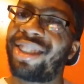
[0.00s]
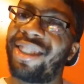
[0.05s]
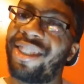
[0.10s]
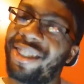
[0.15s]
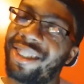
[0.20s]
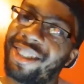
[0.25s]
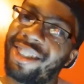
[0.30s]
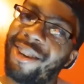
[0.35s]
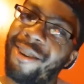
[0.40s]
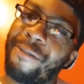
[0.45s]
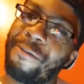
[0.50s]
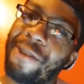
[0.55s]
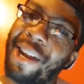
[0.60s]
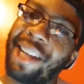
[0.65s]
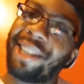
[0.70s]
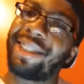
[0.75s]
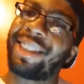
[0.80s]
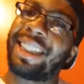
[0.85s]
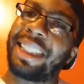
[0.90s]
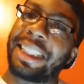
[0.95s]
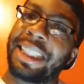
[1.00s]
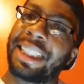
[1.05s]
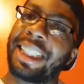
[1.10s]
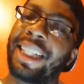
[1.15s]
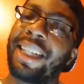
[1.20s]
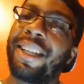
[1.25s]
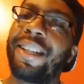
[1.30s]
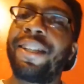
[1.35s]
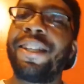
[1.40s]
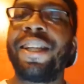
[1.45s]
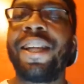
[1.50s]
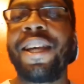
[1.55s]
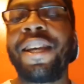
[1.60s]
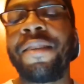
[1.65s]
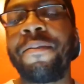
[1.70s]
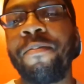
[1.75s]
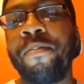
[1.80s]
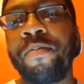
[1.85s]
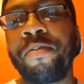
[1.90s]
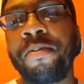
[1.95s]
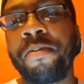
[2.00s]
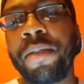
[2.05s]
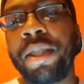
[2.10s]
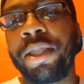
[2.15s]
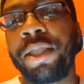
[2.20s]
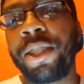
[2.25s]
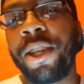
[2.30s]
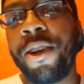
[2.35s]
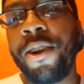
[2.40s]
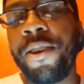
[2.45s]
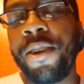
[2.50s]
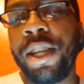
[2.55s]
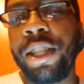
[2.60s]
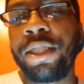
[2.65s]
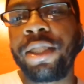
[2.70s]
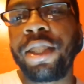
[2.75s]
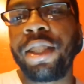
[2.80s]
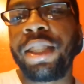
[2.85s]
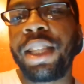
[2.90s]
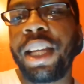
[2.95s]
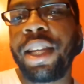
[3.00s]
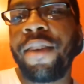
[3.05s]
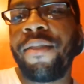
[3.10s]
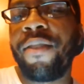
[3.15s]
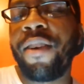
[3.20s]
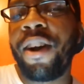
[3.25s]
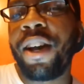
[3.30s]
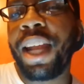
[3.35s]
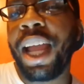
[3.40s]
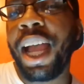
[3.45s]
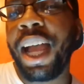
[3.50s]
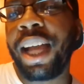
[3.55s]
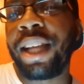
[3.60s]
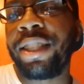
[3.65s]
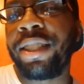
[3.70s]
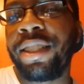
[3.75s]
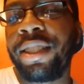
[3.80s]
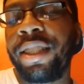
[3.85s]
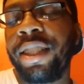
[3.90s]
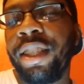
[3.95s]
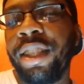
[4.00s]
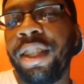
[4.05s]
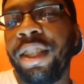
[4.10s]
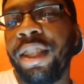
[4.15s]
Nicole Franzel like that. Yeah, so it's good that Devon has